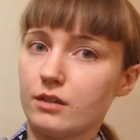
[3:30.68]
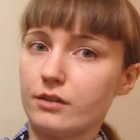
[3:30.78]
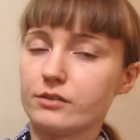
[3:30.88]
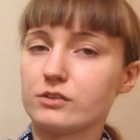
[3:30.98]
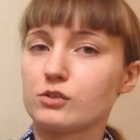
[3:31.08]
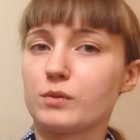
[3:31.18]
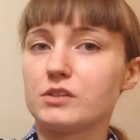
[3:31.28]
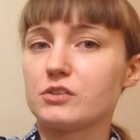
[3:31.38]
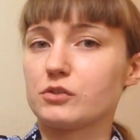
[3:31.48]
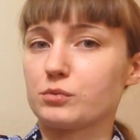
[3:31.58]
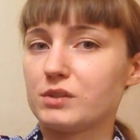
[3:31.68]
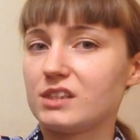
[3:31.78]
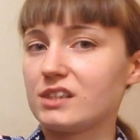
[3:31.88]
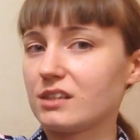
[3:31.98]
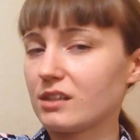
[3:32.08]
Oh no, it's one of those
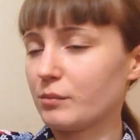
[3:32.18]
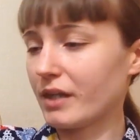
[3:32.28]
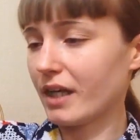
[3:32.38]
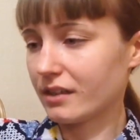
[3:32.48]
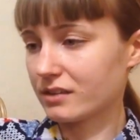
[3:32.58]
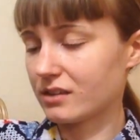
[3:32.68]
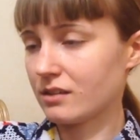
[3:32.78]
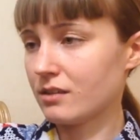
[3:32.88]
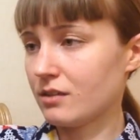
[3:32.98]
resealing bags.